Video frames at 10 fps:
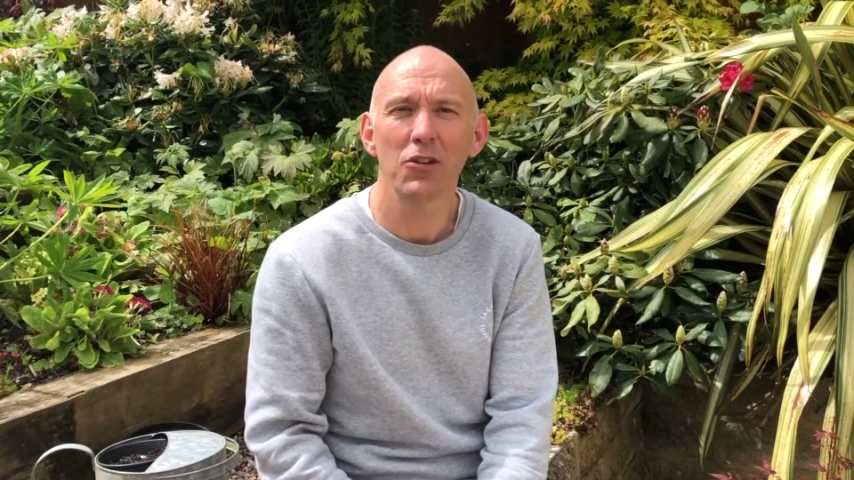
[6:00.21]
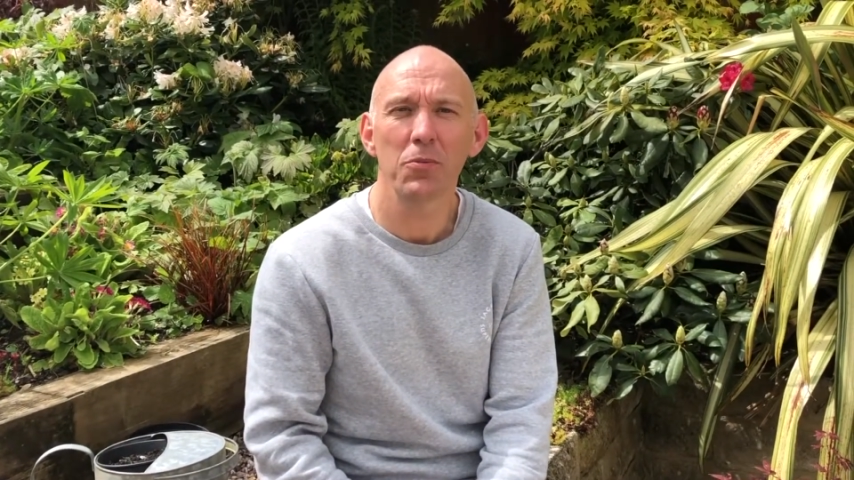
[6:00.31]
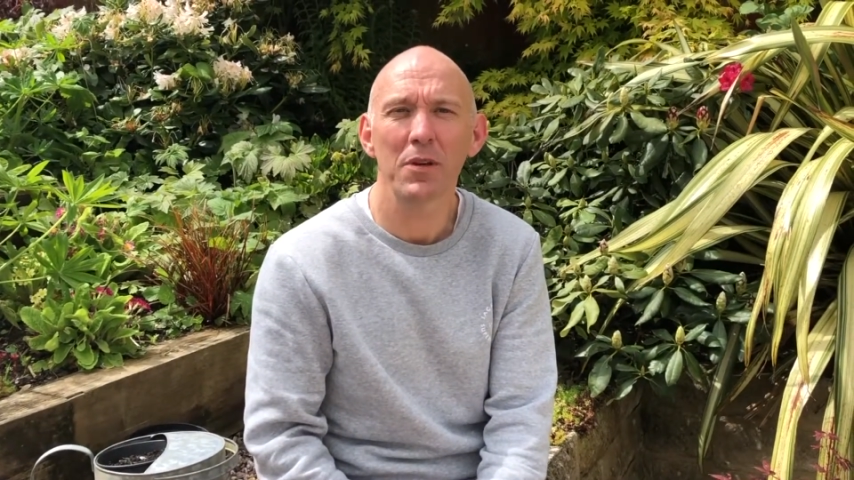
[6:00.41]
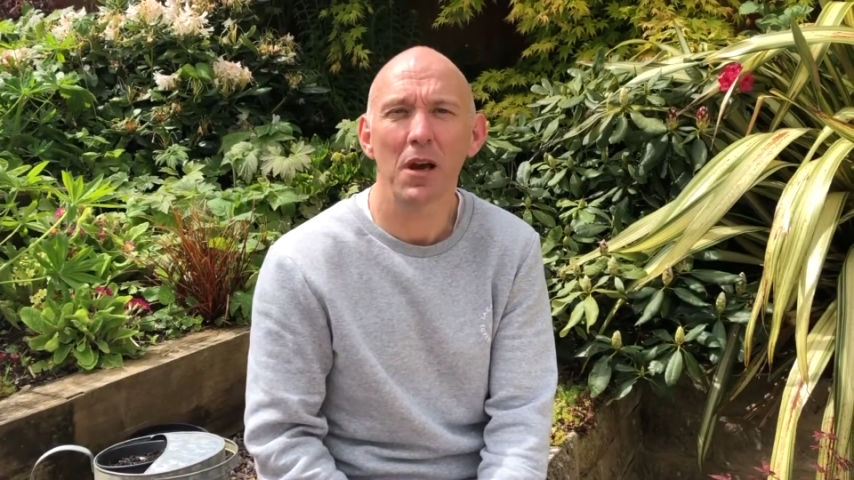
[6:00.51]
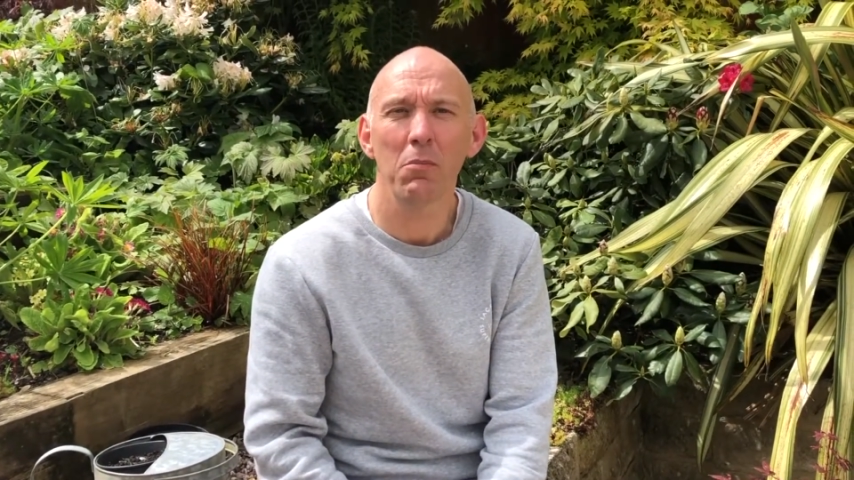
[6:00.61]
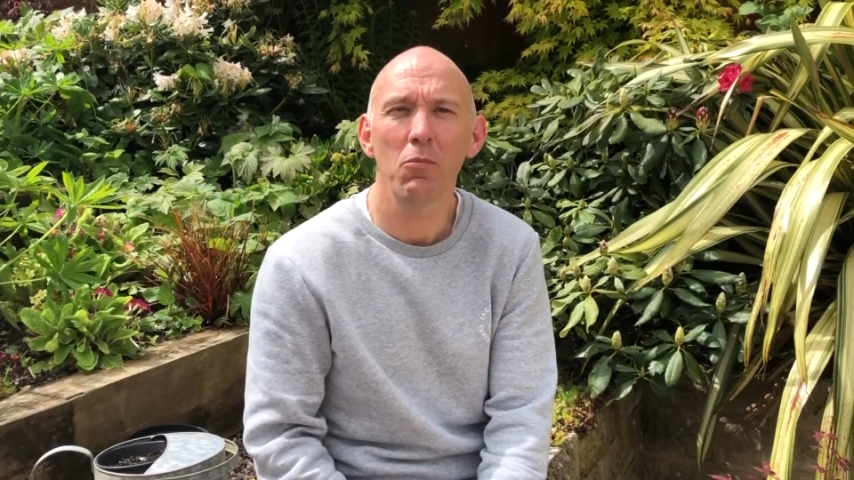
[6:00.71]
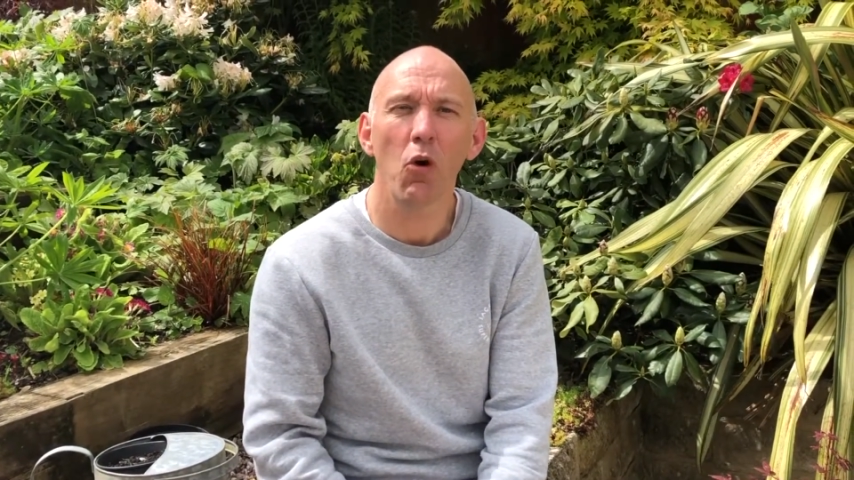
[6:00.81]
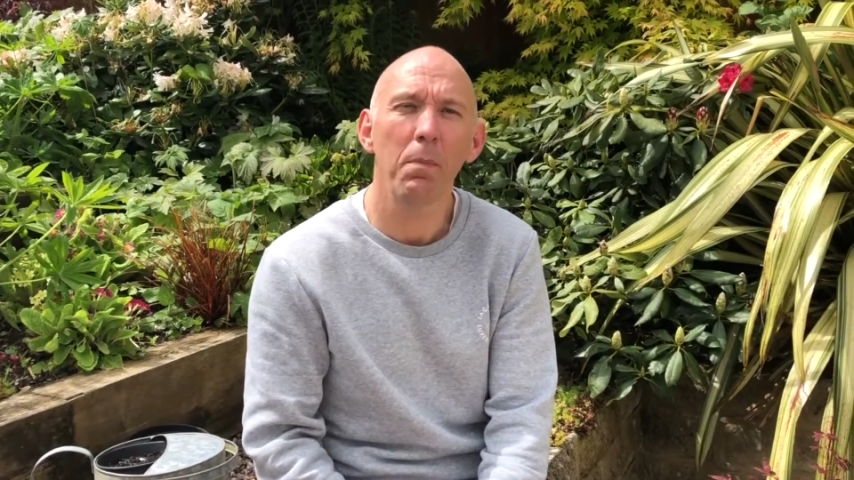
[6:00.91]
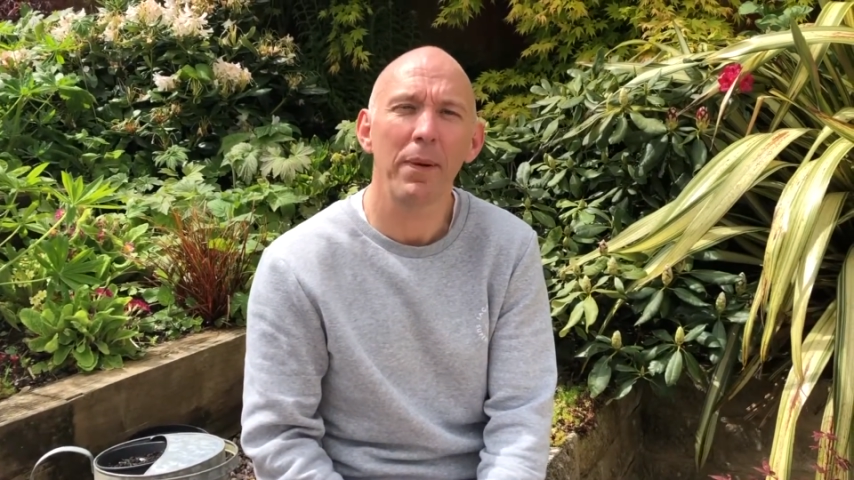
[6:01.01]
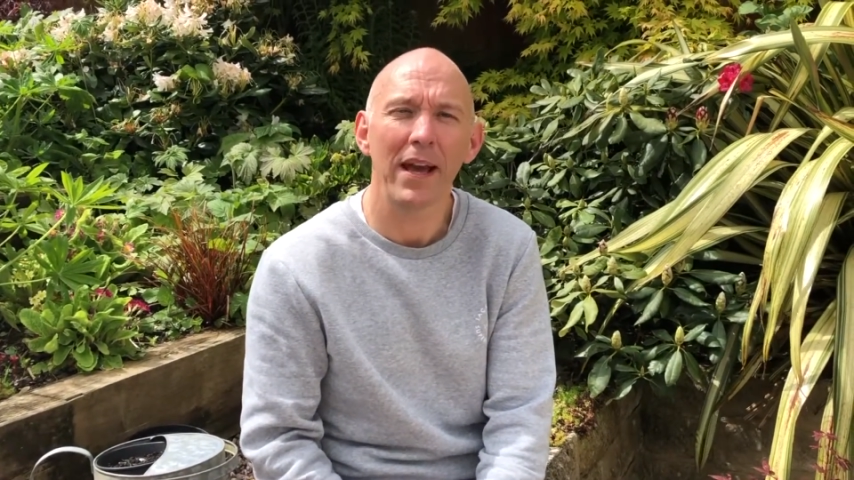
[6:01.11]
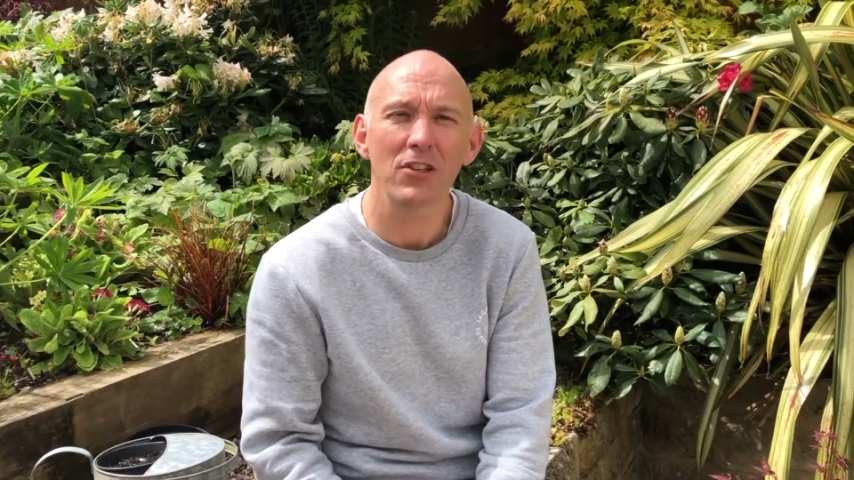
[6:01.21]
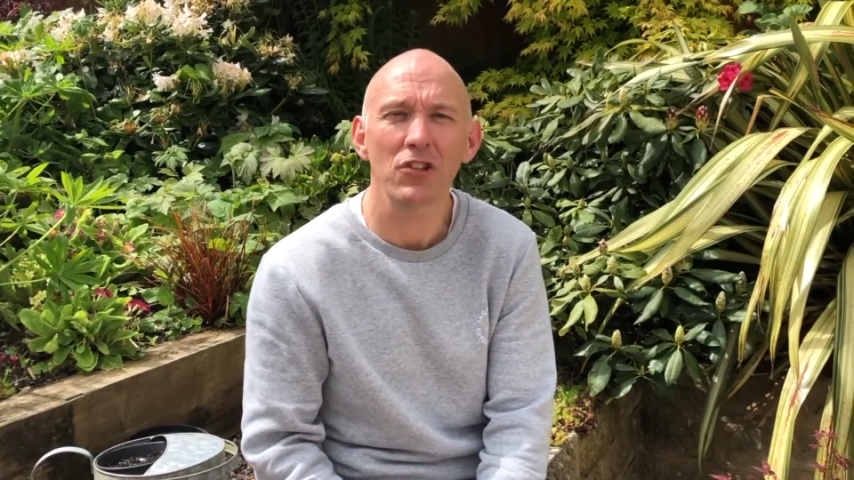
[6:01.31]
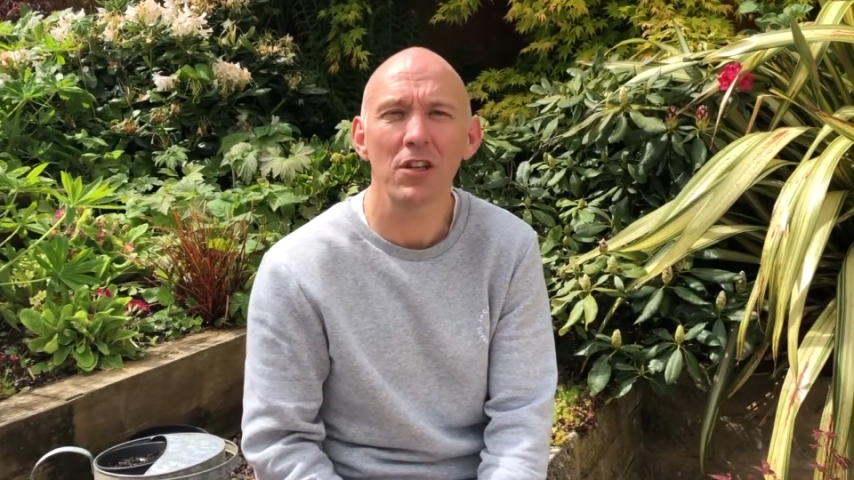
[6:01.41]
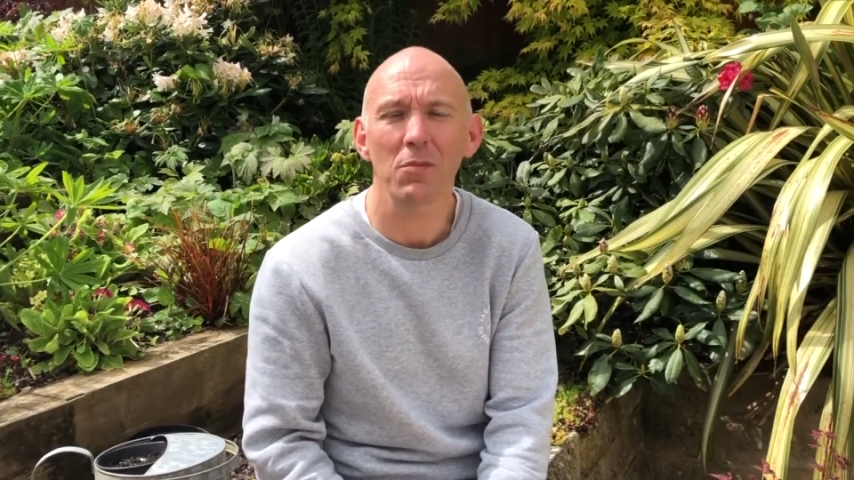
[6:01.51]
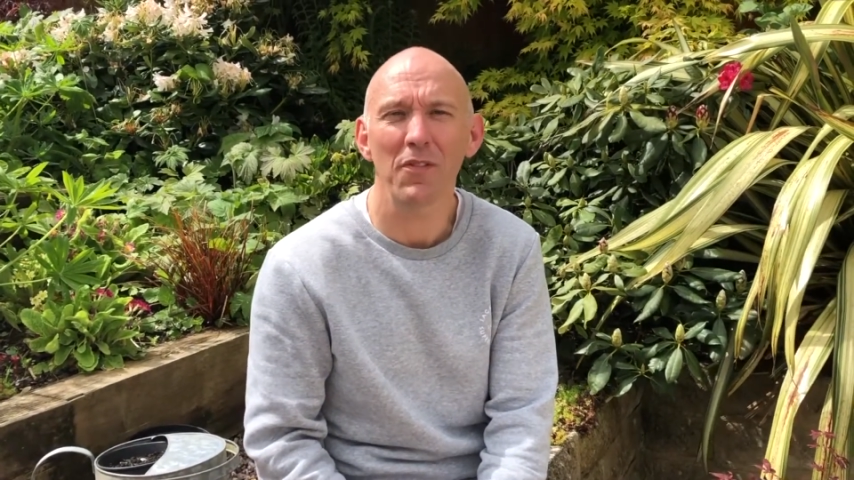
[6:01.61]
you become more patient